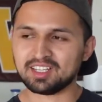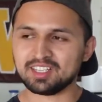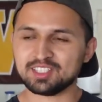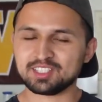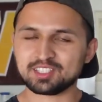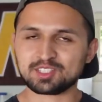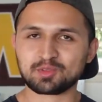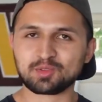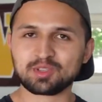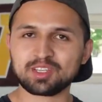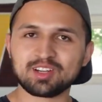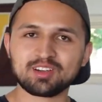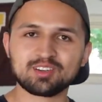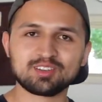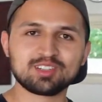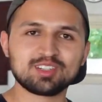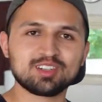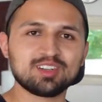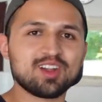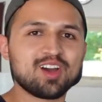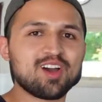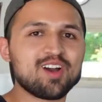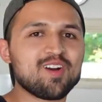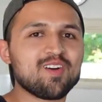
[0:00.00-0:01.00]
So we don't
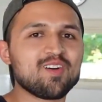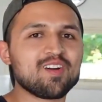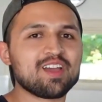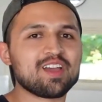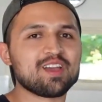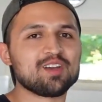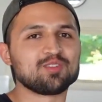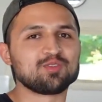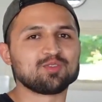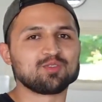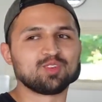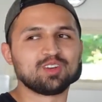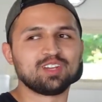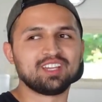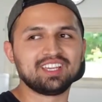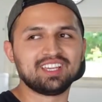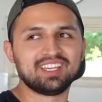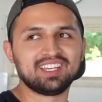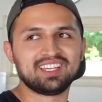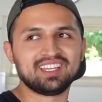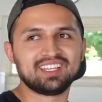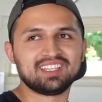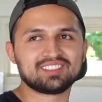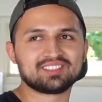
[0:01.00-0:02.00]
know if
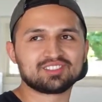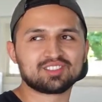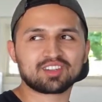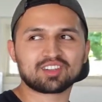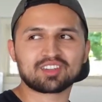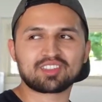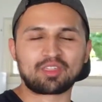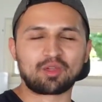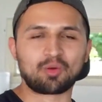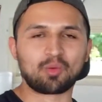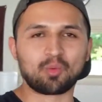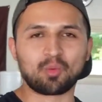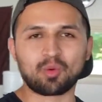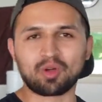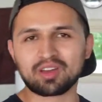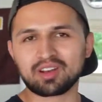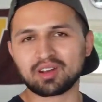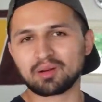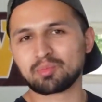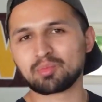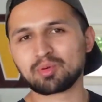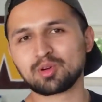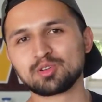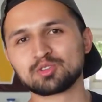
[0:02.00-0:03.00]
we took the right
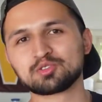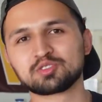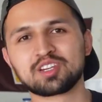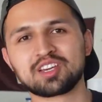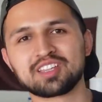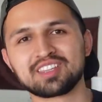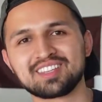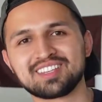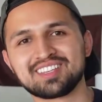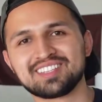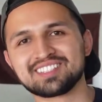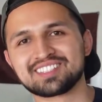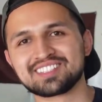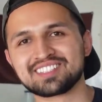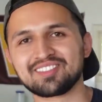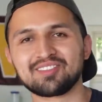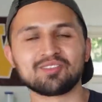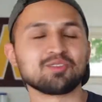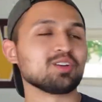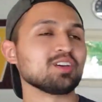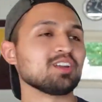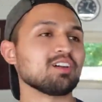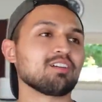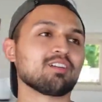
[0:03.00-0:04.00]
approach on this.
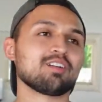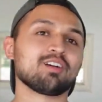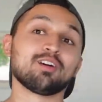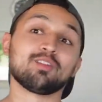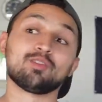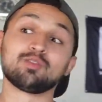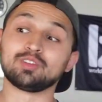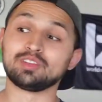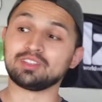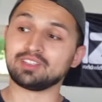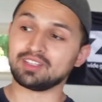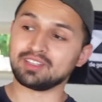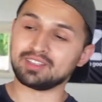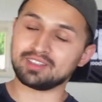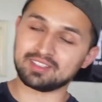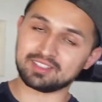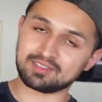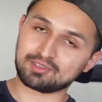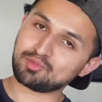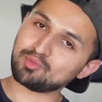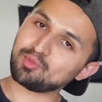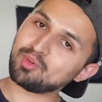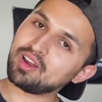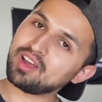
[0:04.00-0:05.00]
We don't know if we did
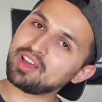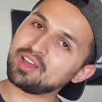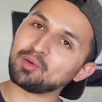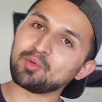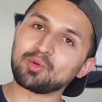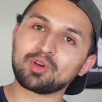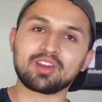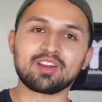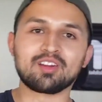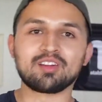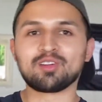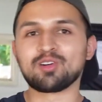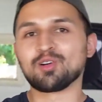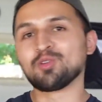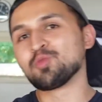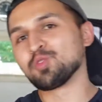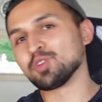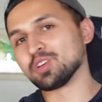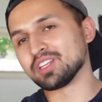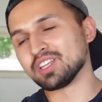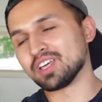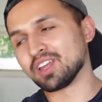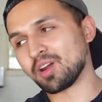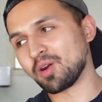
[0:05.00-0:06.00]
this right. We don't know if we
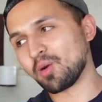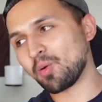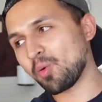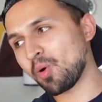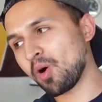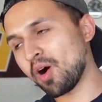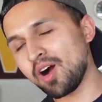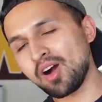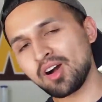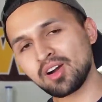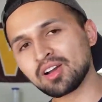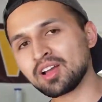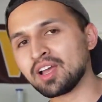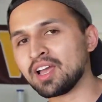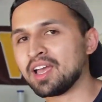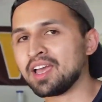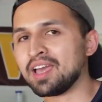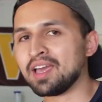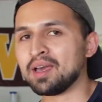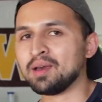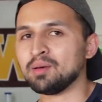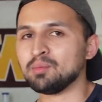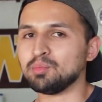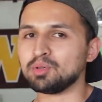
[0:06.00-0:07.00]
did it wrong.
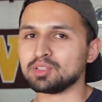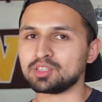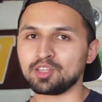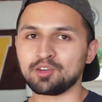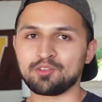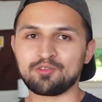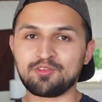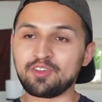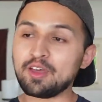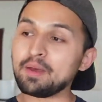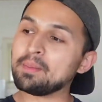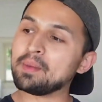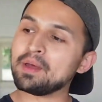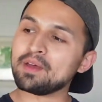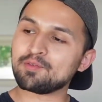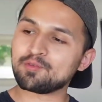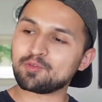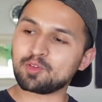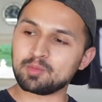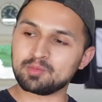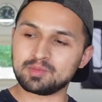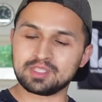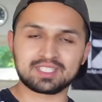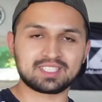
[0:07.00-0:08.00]
But the fitment
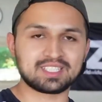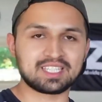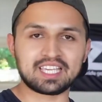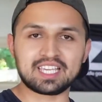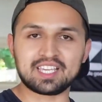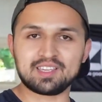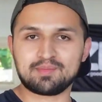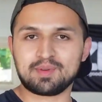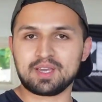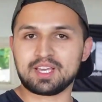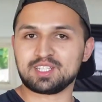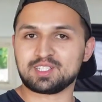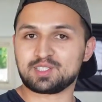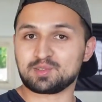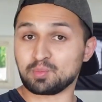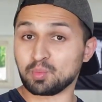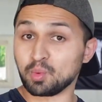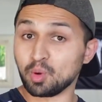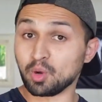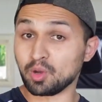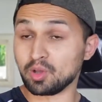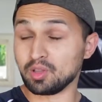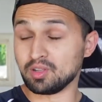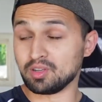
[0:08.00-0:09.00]
from this eBay
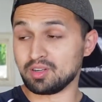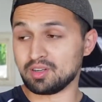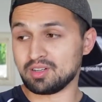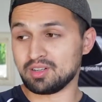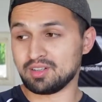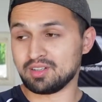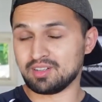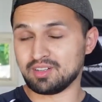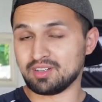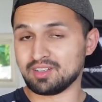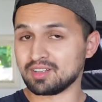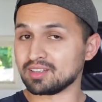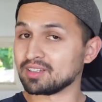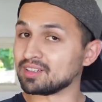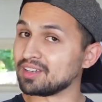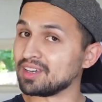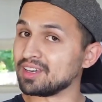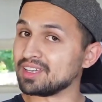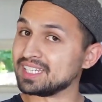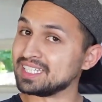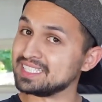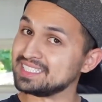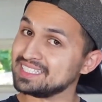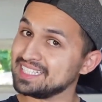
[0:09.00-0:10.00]
spoiler,
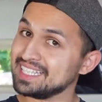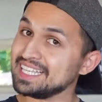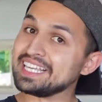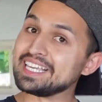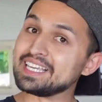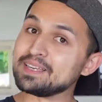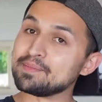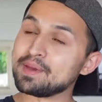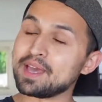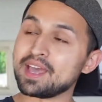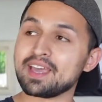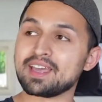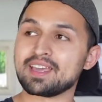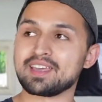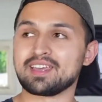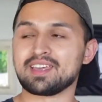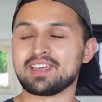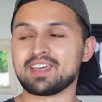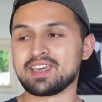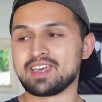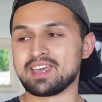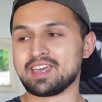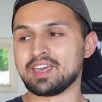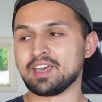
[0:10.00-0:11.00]
again, it's eBay,
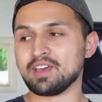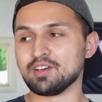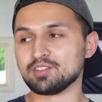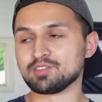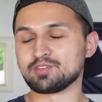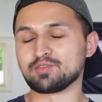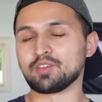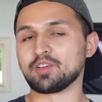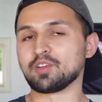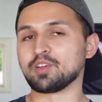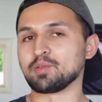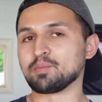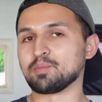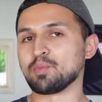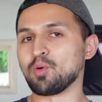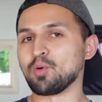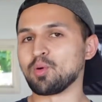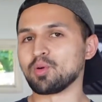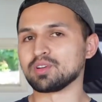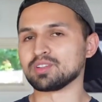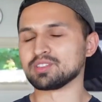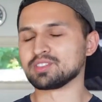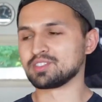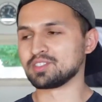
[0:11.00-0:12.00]
it was very
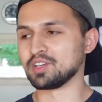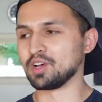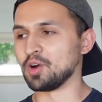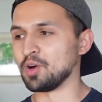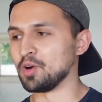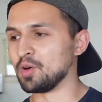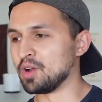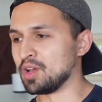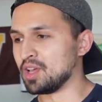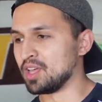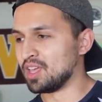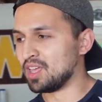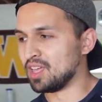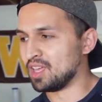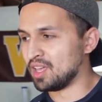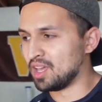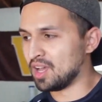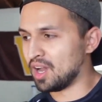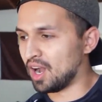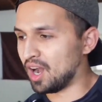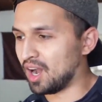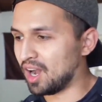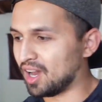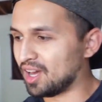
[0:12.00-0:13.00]
poor. So
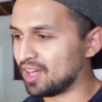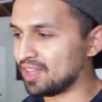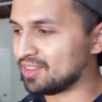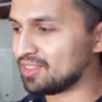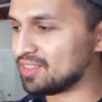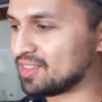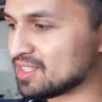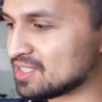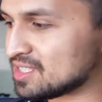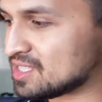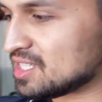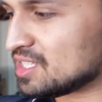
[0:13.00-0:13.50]
this